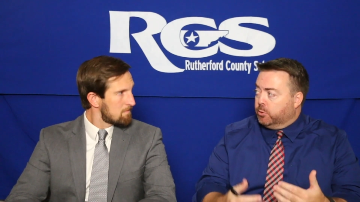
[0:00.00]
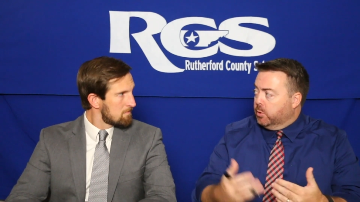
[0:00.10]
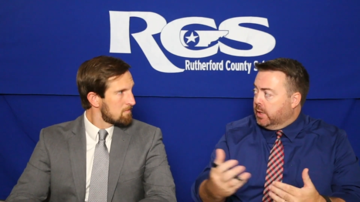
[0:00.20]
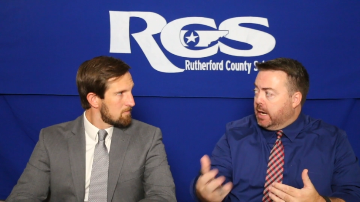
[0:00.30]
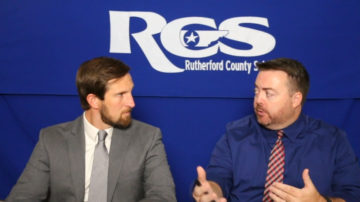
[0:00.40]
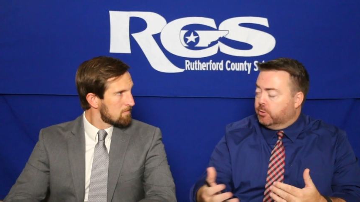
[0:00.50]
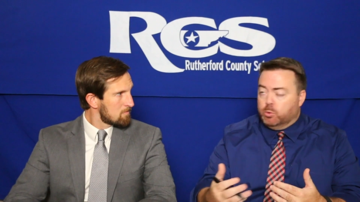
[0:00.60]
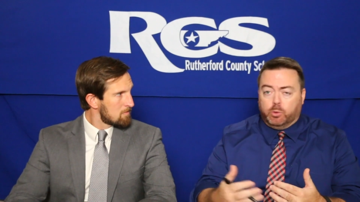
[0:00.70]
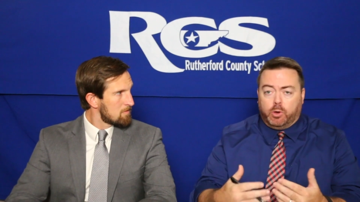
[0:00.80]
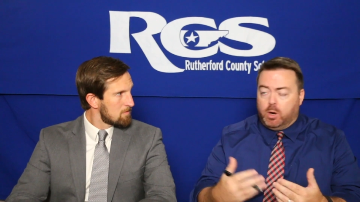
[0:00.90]
Speaker 1: school and high
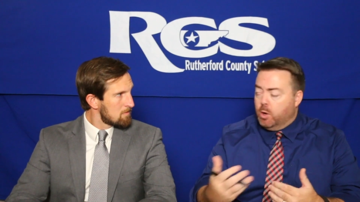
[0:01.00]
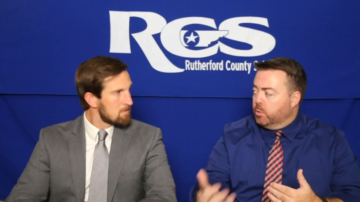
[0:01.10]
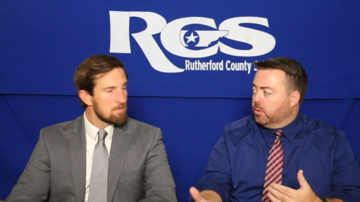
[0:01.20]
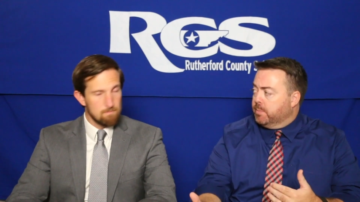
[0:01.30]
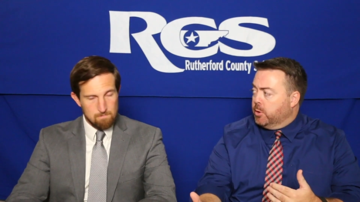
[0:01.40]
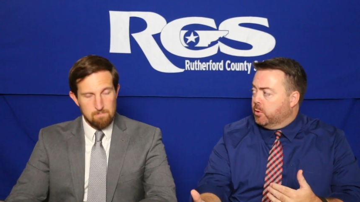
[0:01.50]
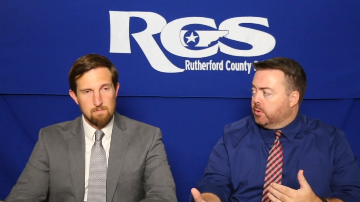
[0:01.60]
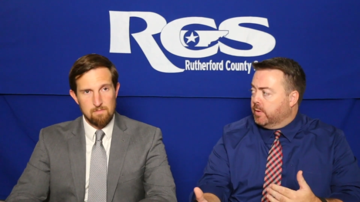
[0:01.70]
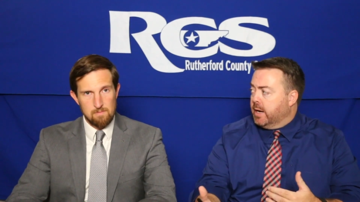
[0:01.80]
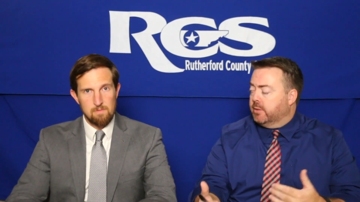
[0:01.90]
school their own computer
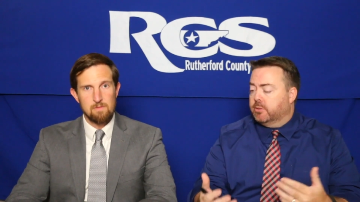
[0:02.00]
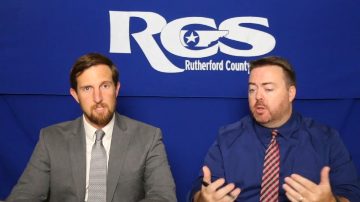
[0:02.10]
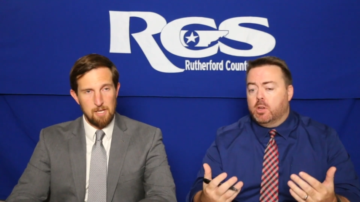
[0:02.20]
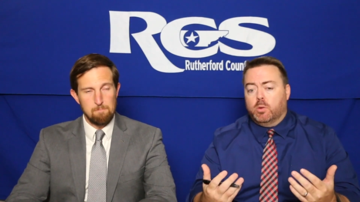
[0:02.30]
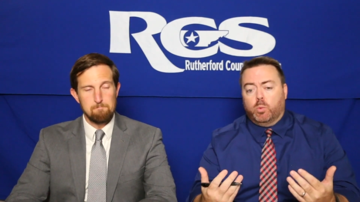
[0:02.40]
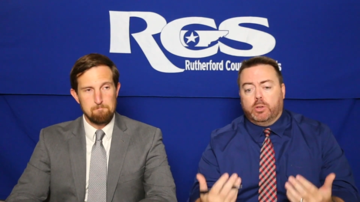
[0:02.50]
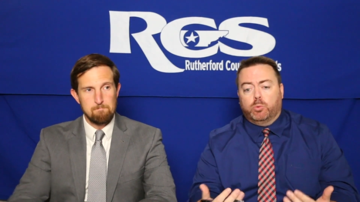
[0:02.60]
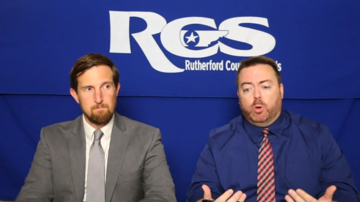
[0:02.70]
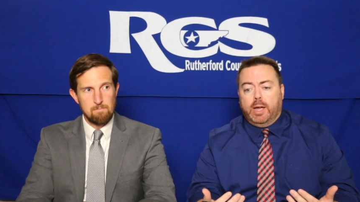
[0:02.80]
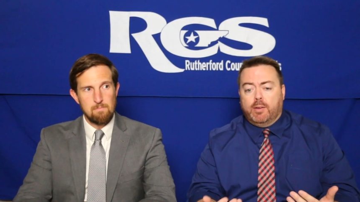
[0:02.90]
device, yep.
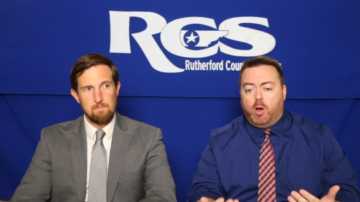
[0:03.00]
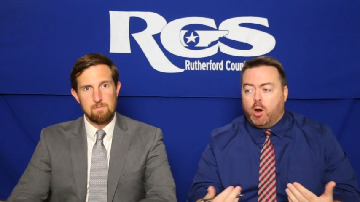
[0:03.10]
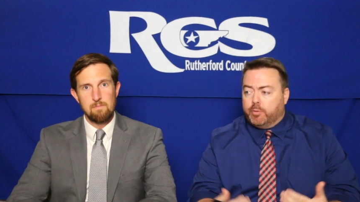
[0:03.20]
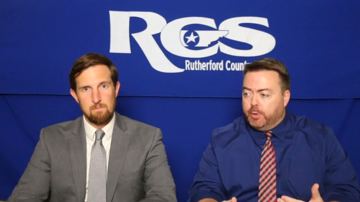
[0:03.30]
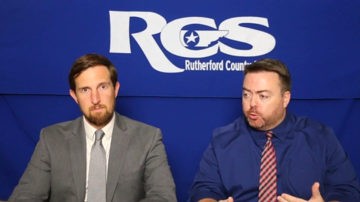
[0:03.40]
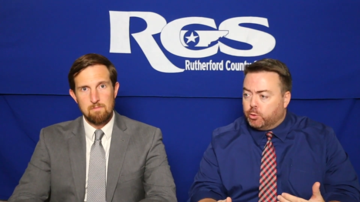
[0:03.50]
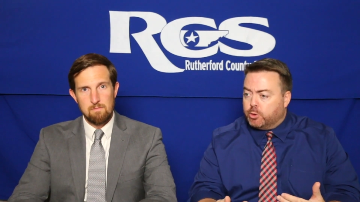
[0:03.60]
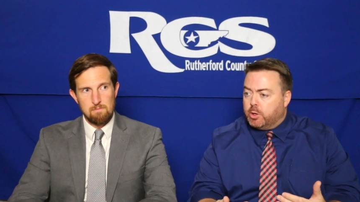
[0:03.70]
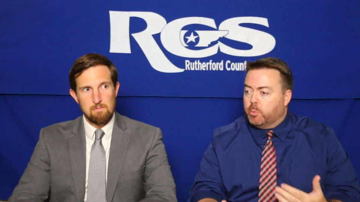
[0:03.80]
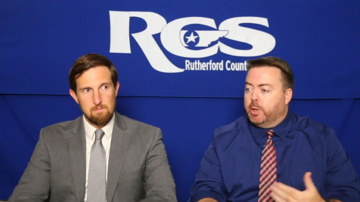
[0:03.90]
which will have our filters
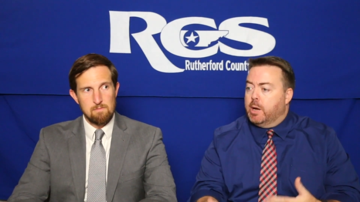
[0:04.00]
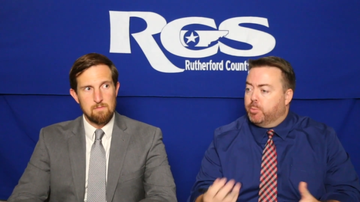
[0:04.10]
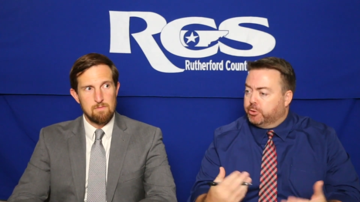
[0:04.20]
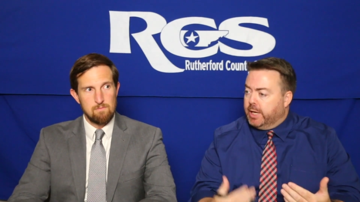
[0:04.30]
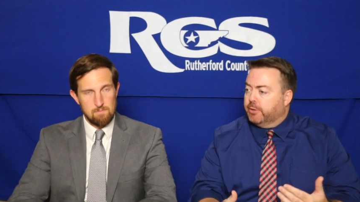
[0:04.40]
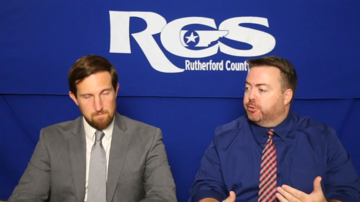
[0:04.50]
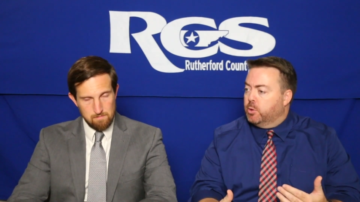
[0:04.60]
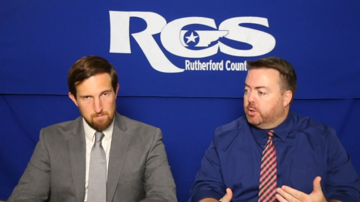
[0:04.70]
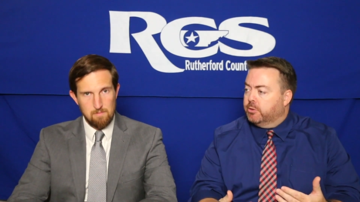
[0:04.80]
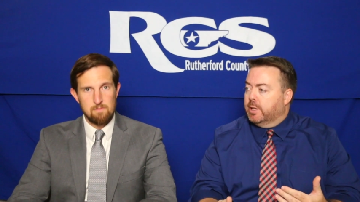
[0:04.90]
on it, will help protect
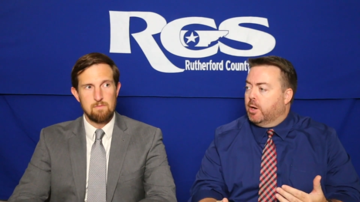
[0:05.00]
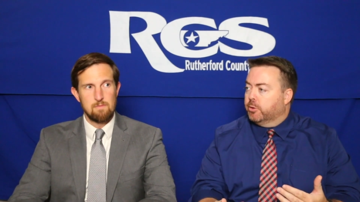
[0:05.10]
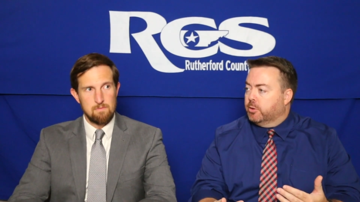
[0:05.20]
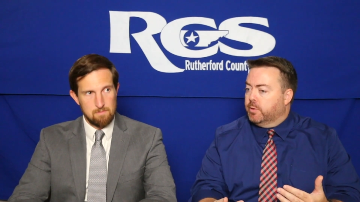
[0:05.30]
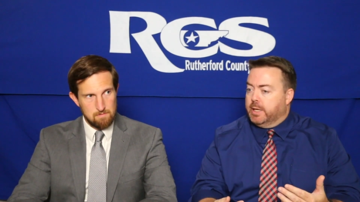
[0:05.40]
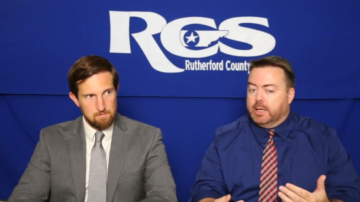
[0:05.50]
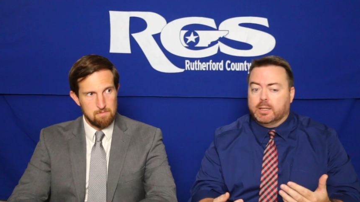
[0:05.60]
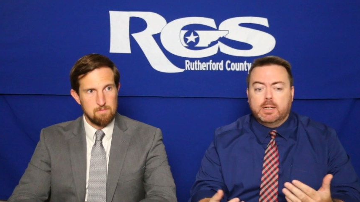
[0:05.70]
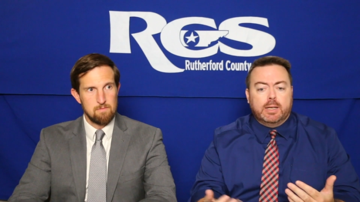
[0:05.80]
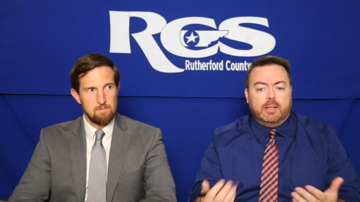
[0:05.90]
students and also the
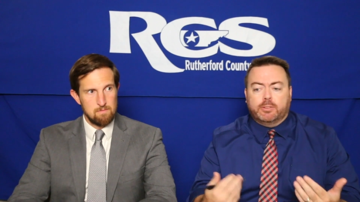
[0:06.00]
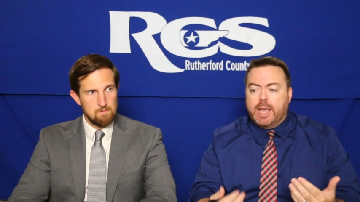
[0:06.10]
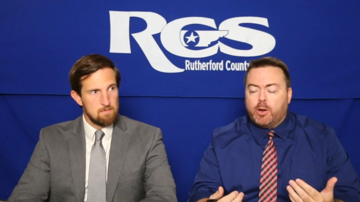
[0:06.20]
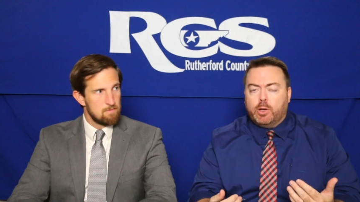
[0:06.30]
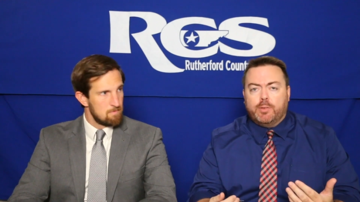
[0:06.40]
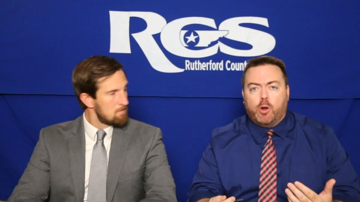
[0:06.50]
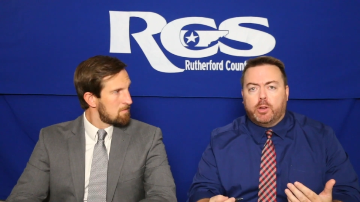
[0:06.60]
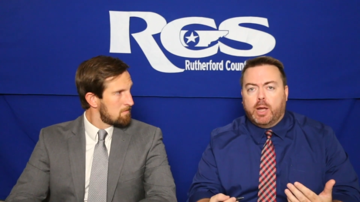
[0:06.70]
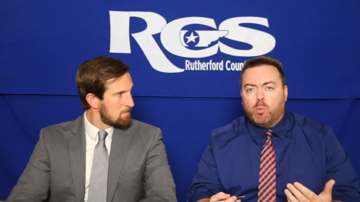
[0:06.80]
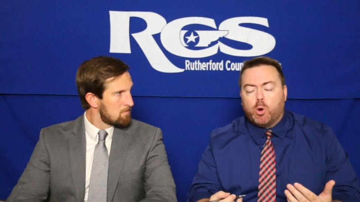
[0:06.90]
uh, integrity of our
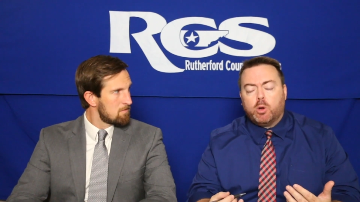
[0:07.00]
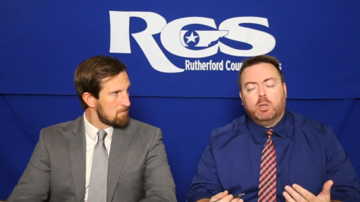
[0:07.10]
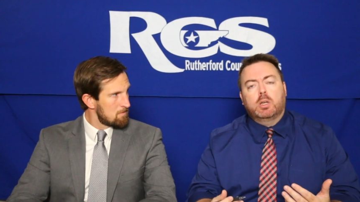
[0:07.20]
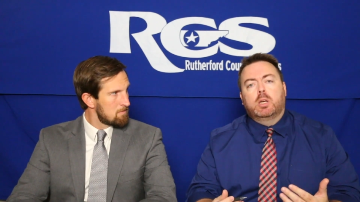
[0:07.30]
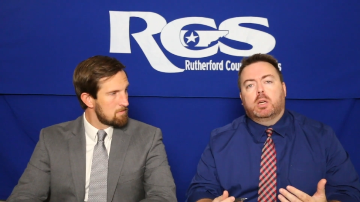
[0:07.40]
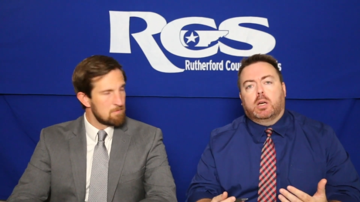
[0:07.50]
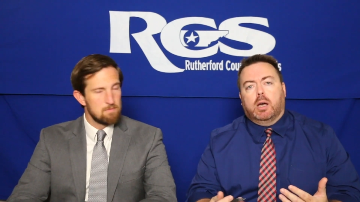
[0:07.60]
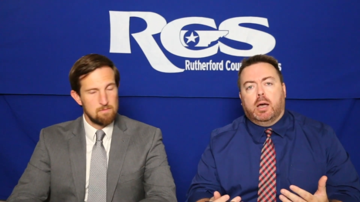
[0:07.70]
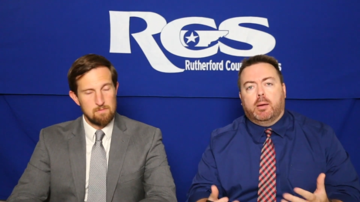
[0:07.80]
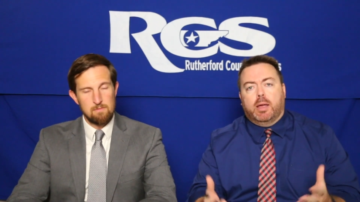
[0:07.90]
network.
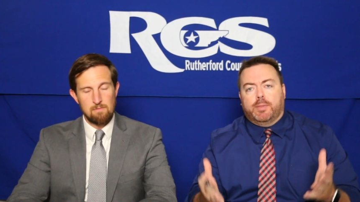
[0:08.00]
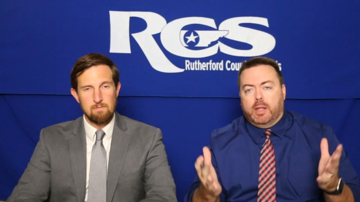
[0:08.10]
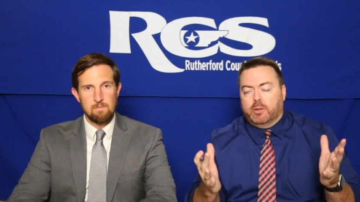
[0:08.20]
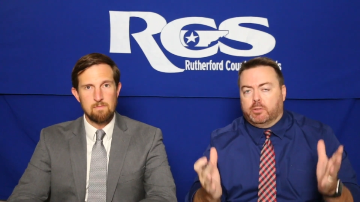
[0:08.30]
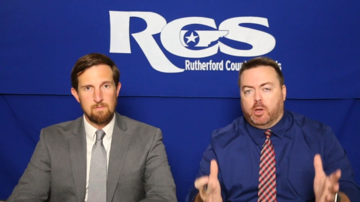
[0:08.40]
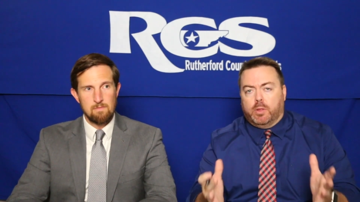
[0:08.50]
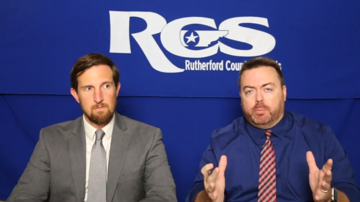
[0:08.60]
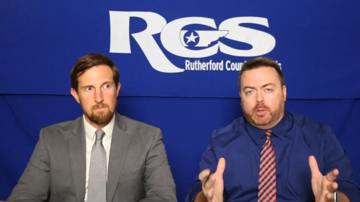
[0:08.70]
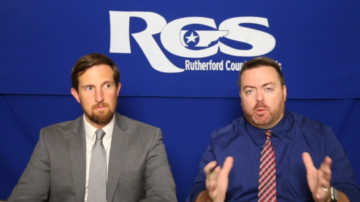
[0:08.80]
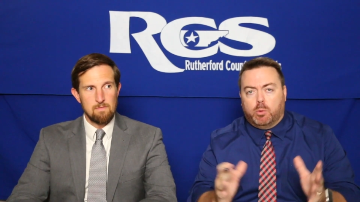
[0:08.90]
Uh, and that so
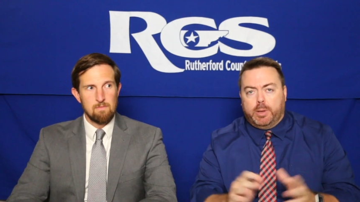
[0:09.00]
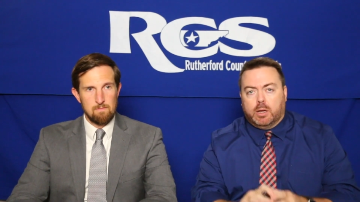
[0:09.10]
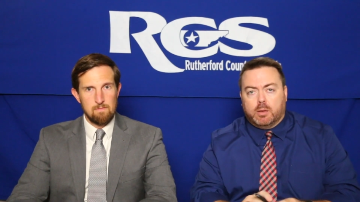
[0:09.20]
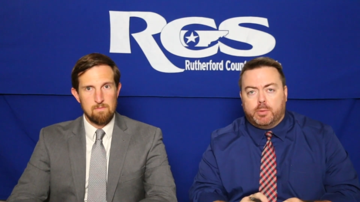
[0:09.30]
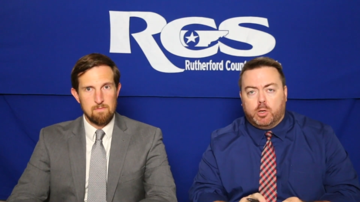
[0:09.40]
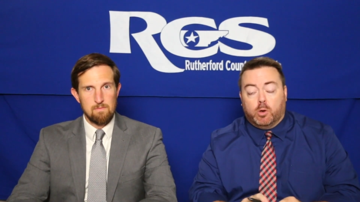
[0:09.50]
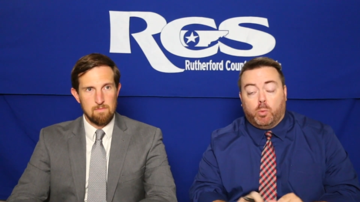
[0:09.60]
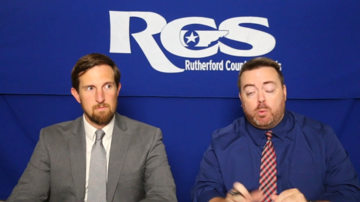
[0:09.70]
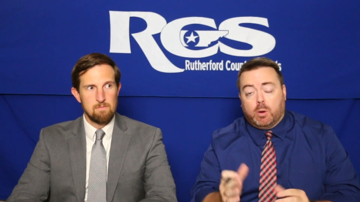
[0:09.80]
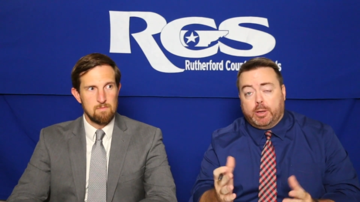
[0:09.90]
that there will be a computer.
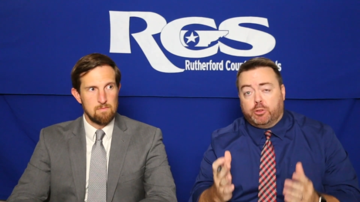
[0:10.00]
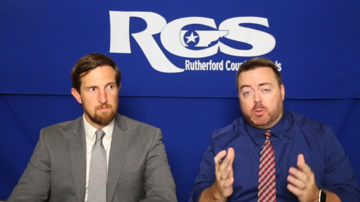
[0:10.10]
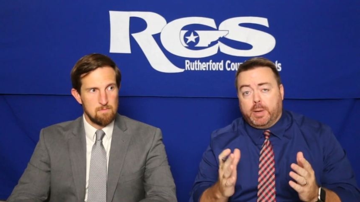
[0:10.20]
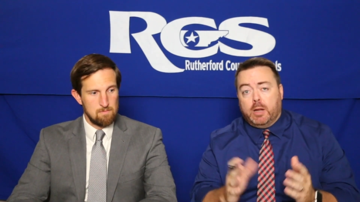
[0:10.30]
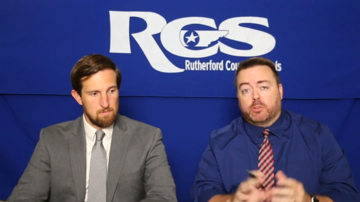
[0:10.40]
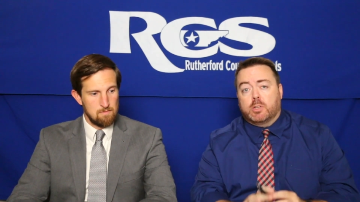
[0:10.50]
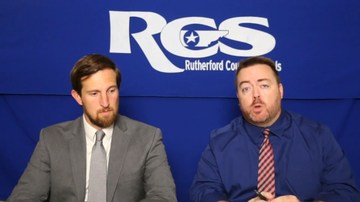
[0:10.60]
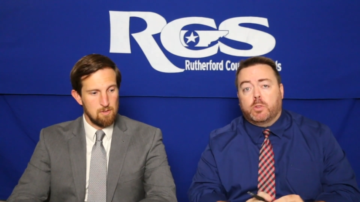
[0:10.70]
And we want to make sure the parents know